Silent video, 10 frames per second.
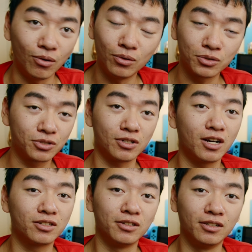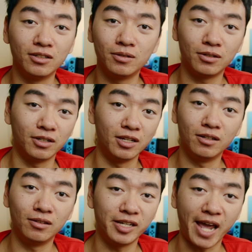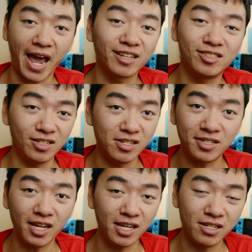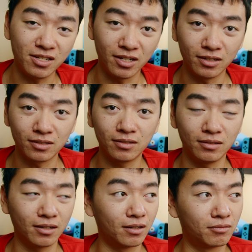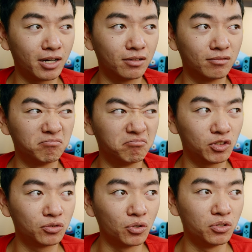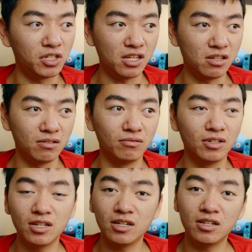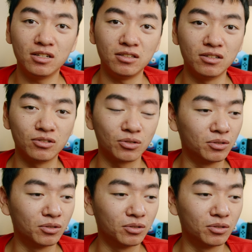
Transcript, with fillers: all started in the angsty teen years. Yeah, around 13 years